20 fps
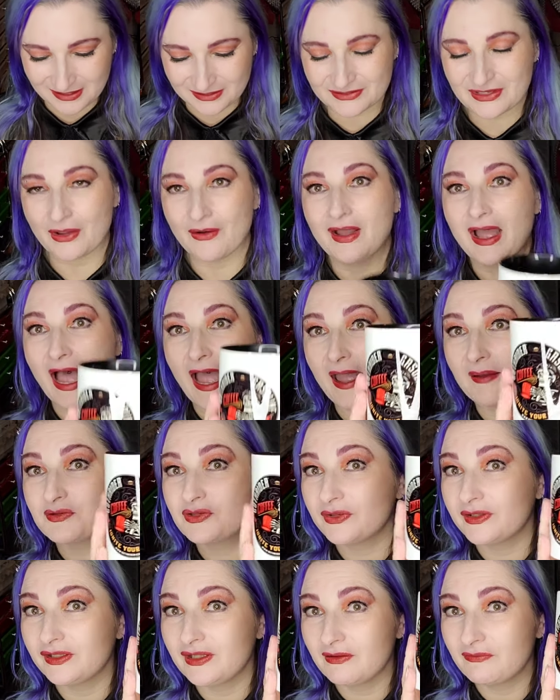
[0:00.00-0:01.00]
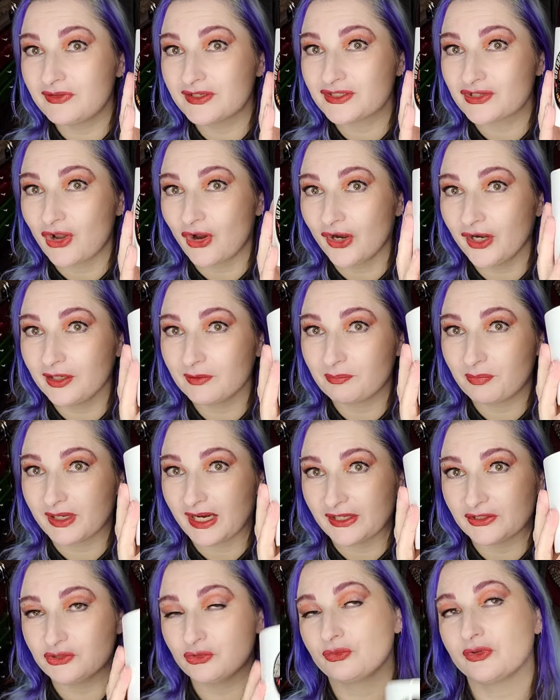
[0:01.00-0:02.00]
So I absolutely love this art,
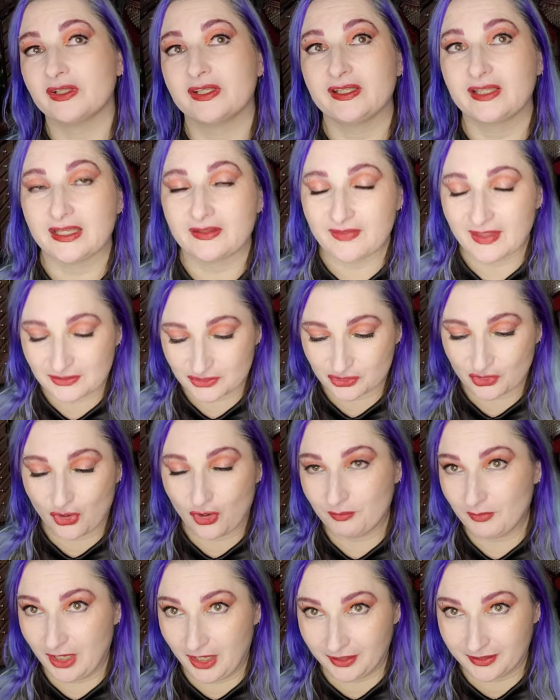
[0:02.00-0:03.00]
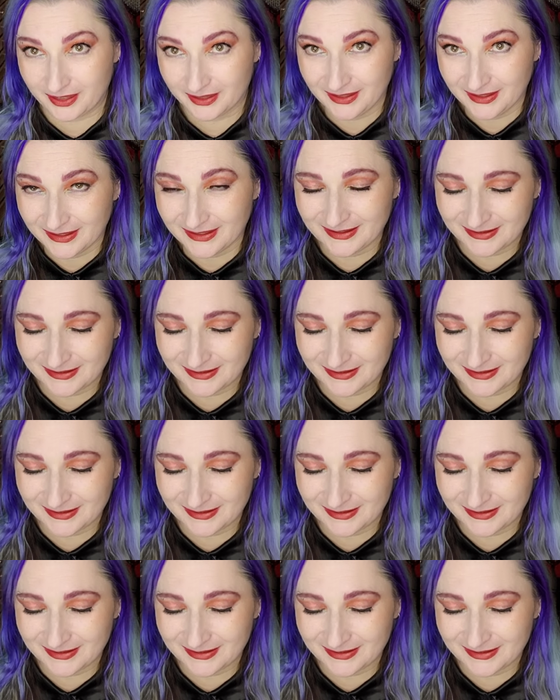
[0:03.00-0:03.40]
but I do really like that skull mug.